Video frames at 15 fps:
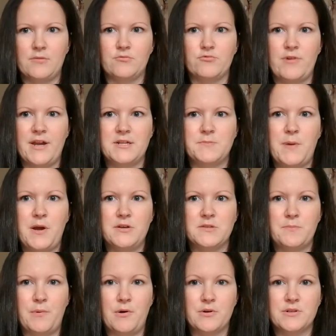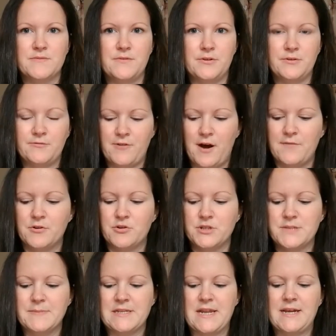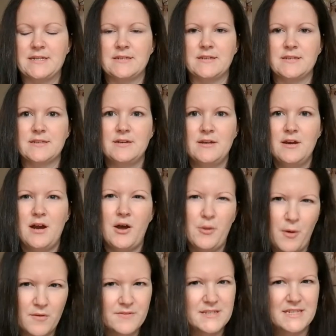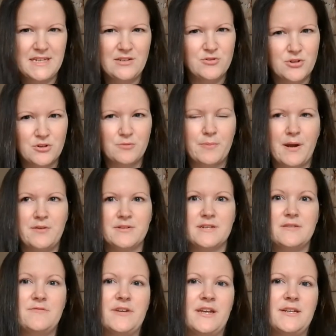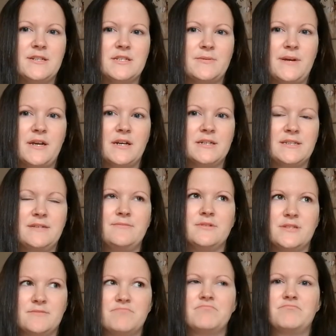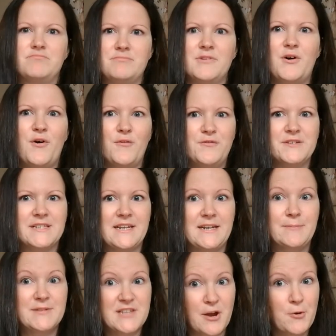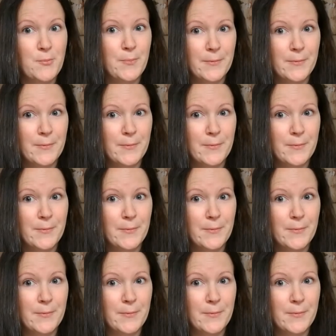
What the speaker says: red post box for Father Christmas letters. Although obviously you couldn't post anything into it because it was obviously soap.